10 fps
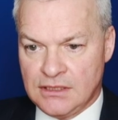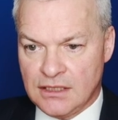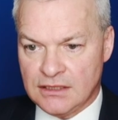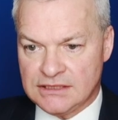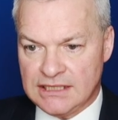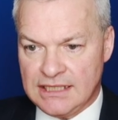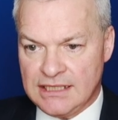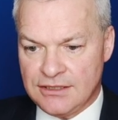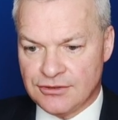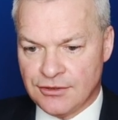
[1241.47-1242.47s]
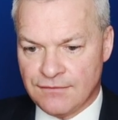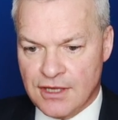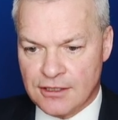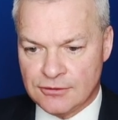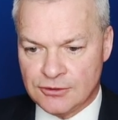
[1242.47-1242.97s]
Does either of
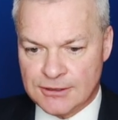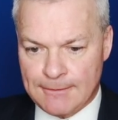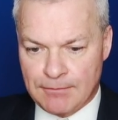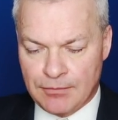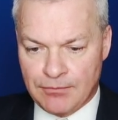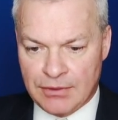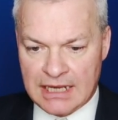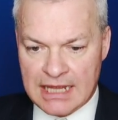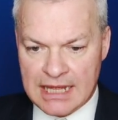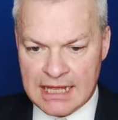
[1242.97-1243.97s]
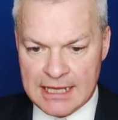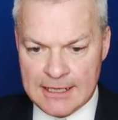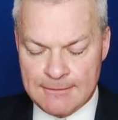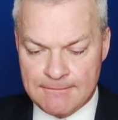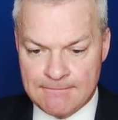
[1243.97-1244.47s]
those
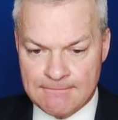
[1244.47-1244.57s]
play?